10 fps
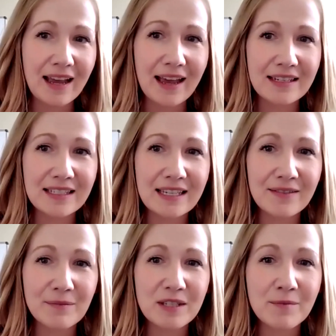and to
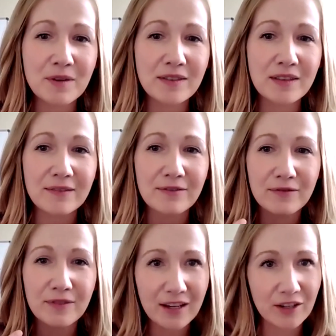give them something that
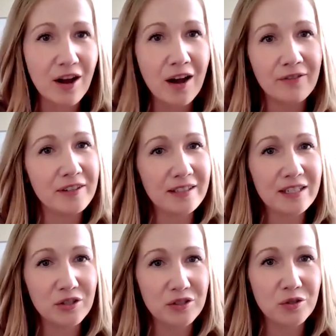they could confidently
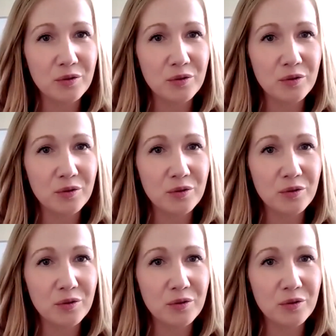do,